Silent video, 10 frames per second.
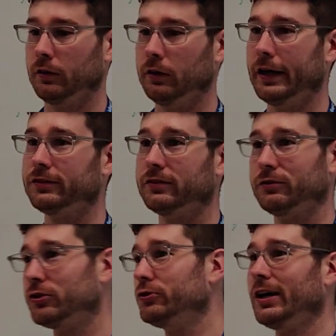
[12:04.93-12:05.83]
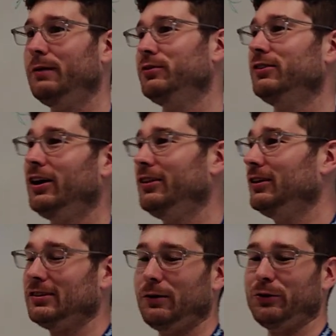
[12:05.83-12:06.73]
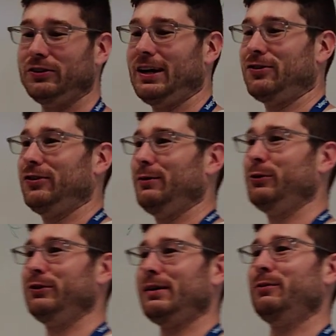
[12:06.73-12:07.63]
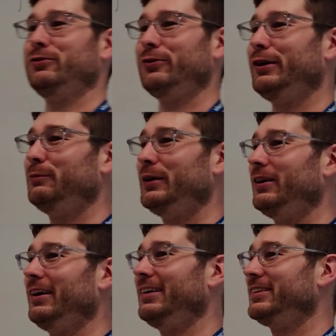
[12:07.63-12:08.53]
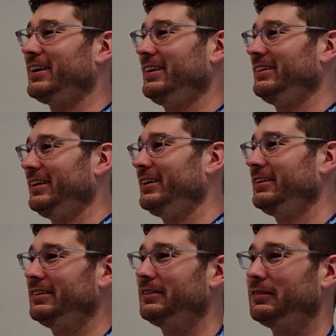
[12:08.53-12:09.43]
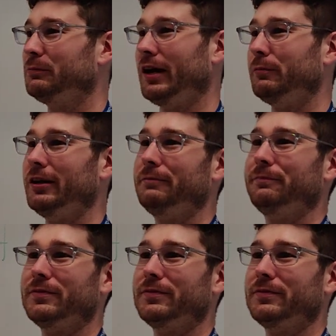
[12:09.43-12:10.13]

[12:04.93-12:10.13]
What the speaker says: The last 2 times I taught this, I wasn't actually able to demonstrate up here. I had to kind of climb it.